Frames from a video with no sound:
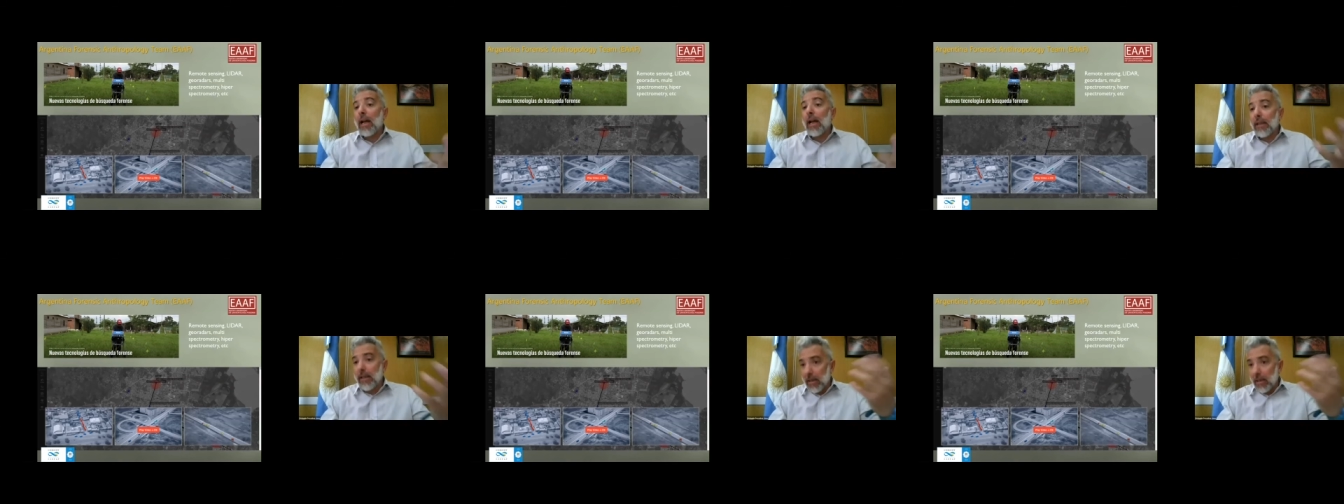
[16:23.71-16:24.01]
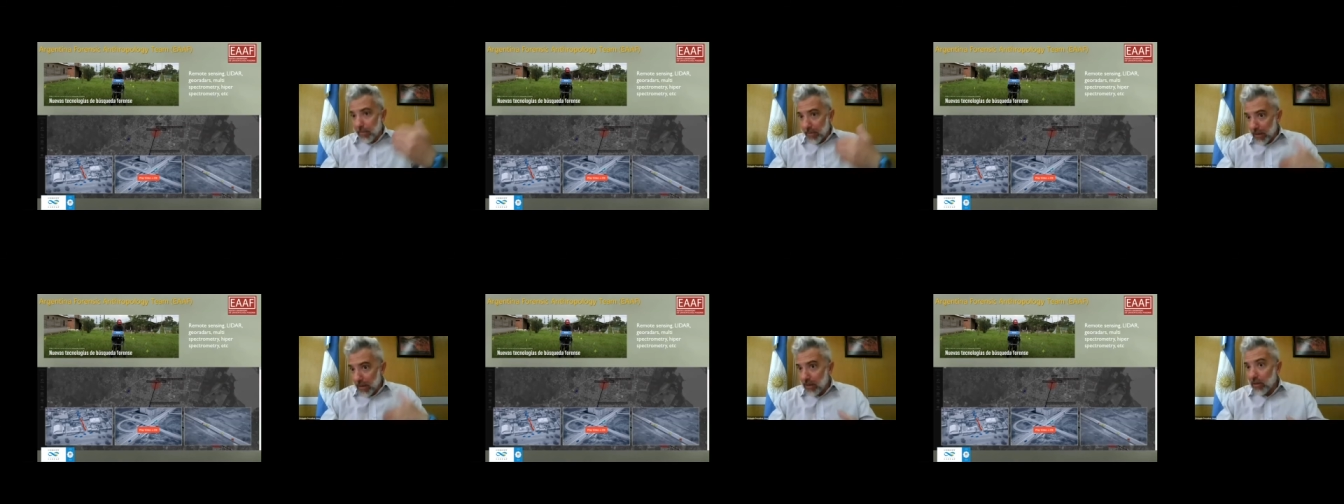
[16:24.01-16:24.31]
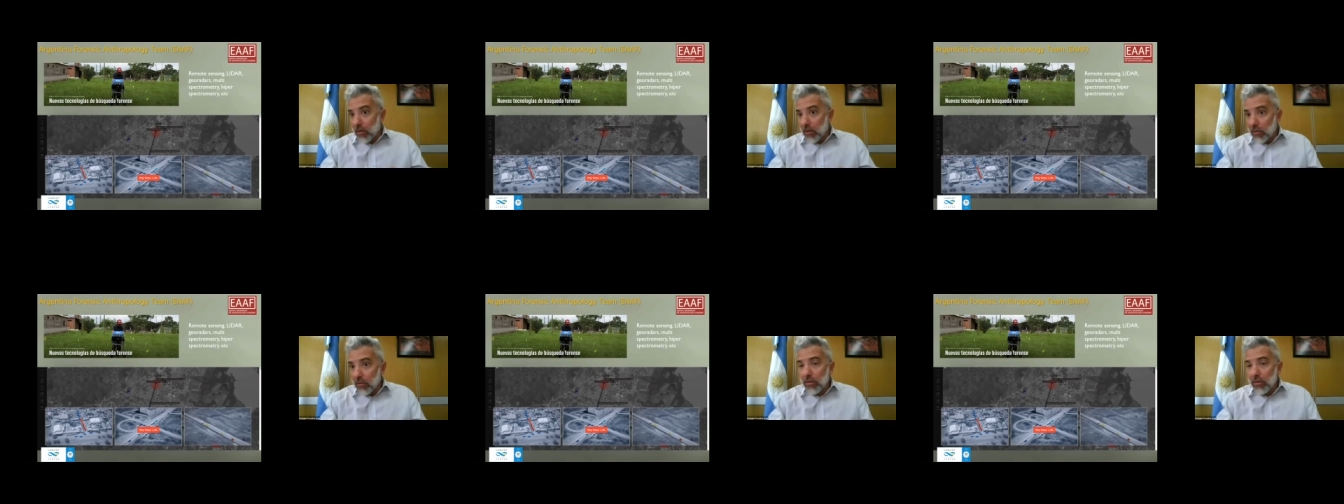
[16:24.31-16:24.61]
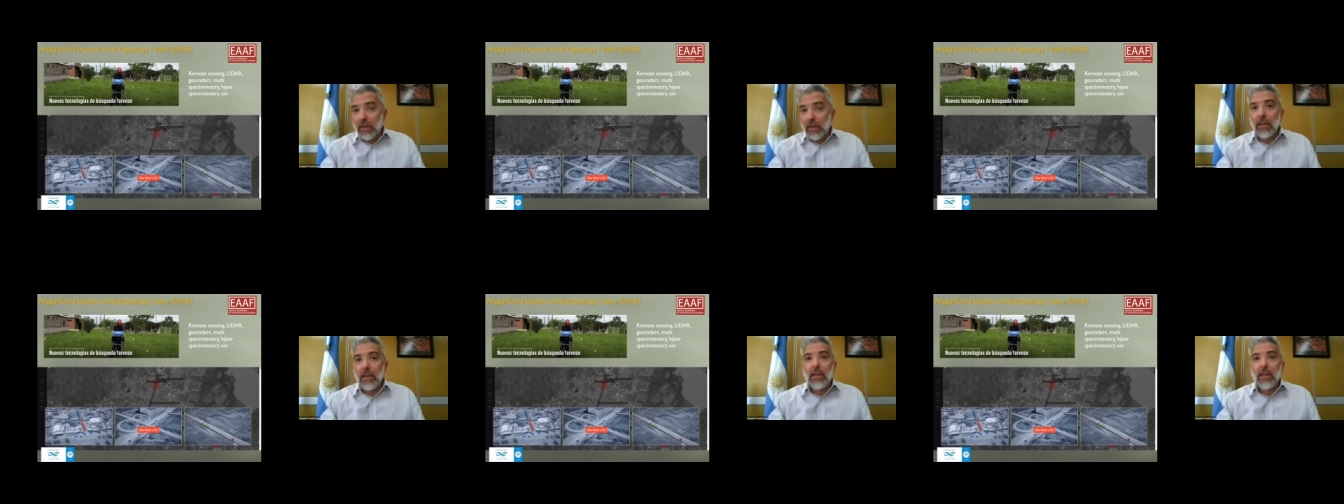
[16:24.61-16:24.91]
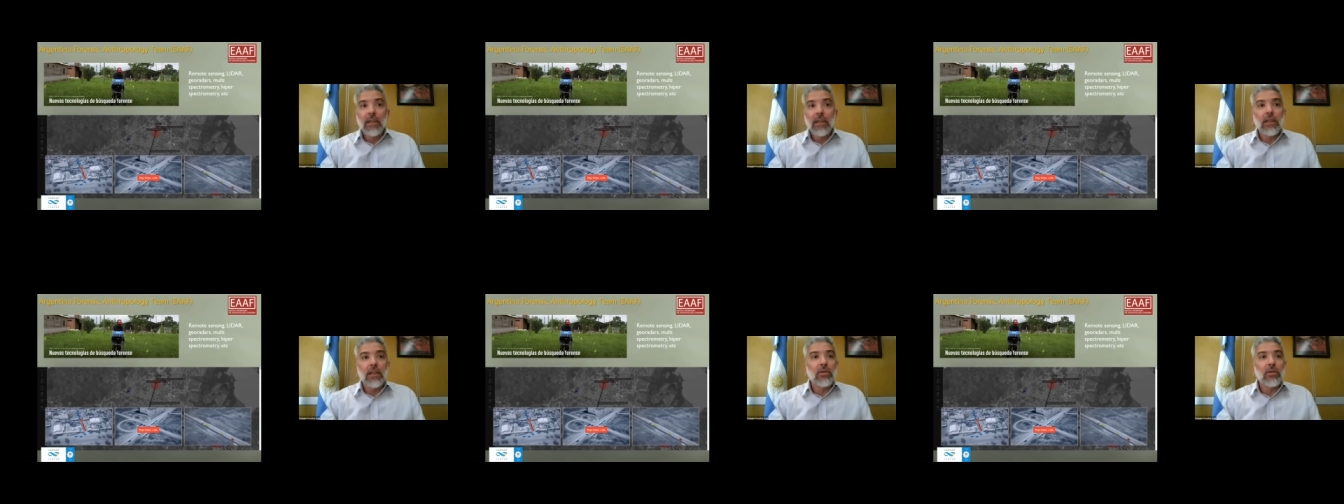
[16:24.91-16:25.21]
and are being included
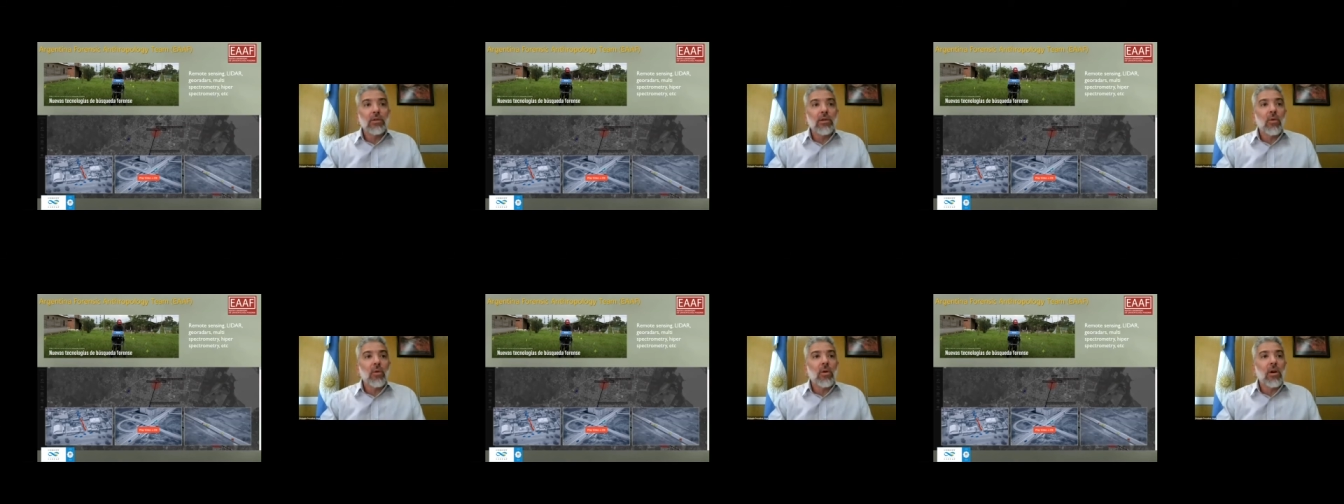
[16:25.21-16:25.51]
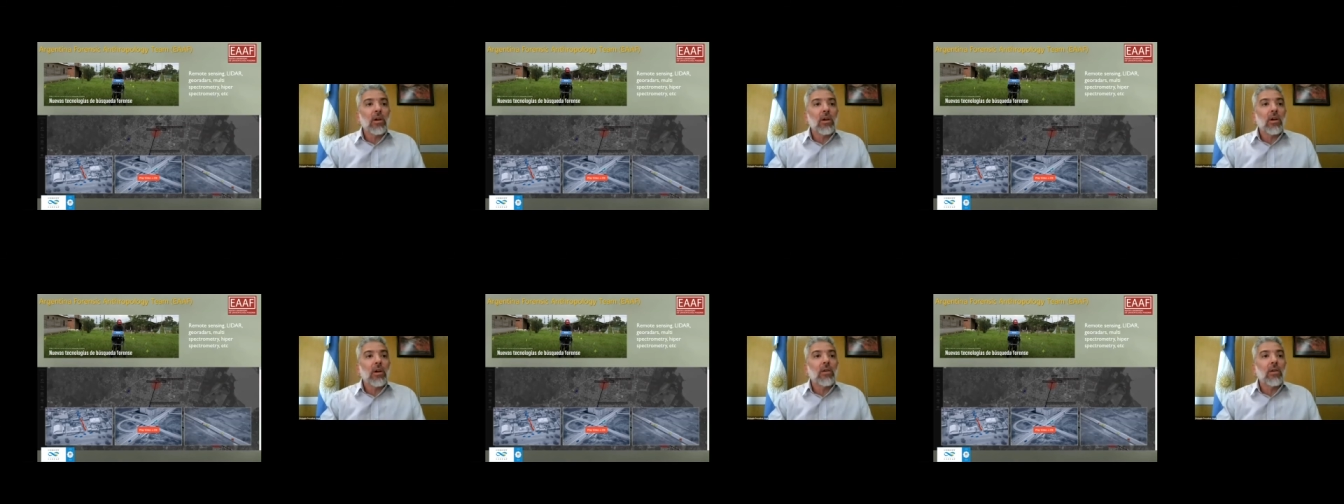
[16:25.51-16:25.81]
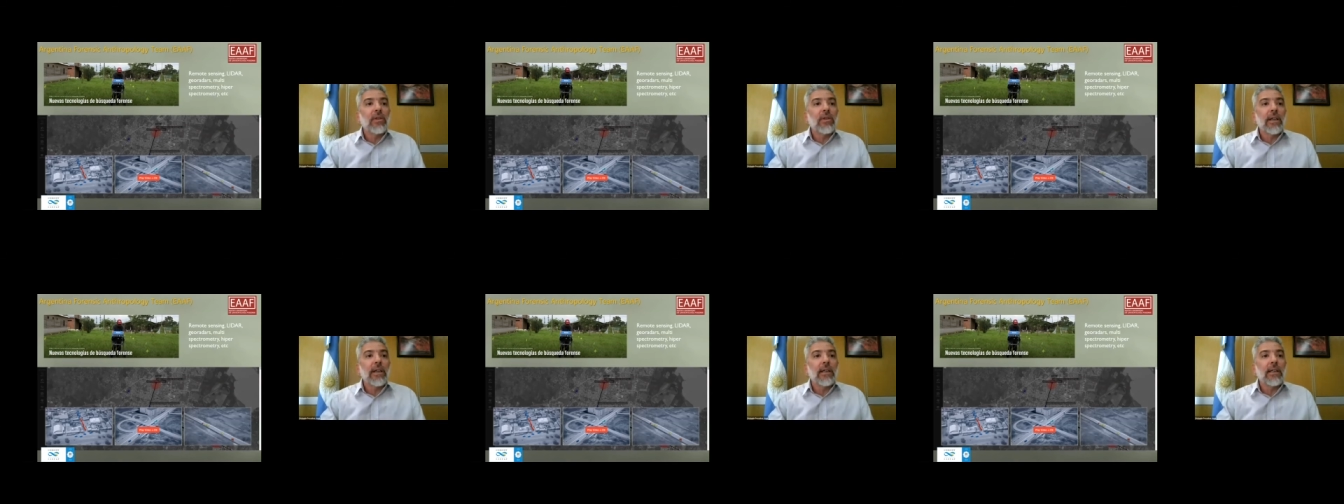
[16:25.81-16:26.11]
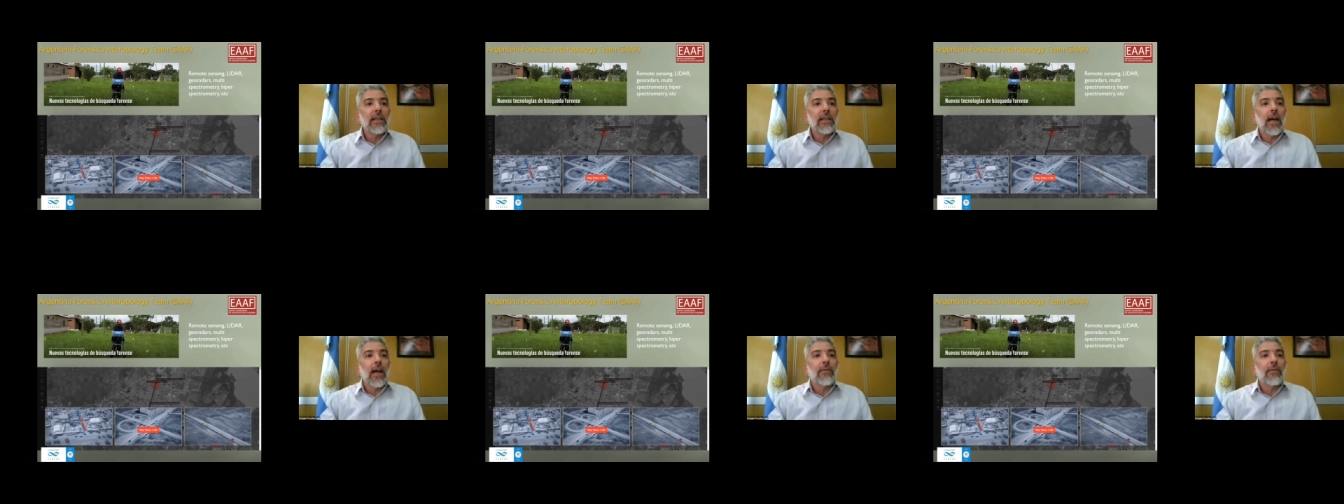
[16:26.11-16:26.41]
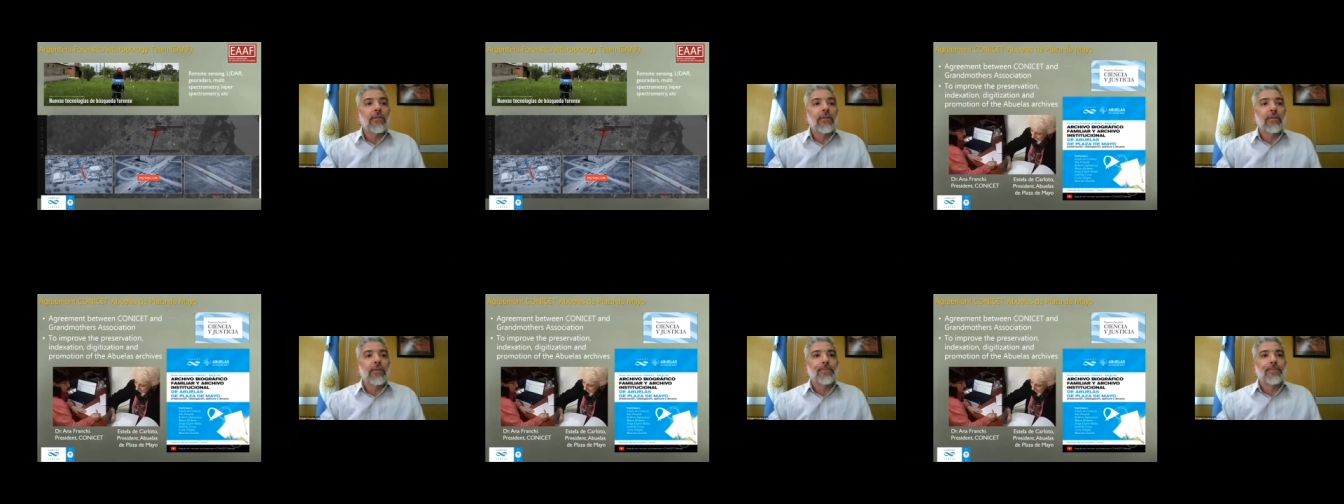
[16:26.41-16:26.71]
into the work of the E A A
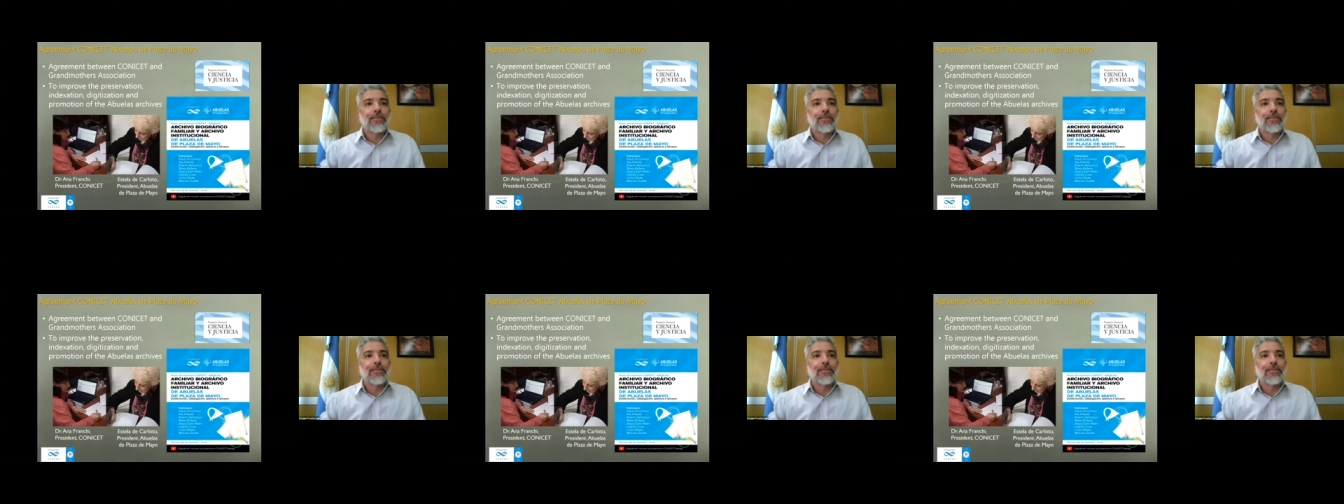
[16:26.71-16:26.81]
F.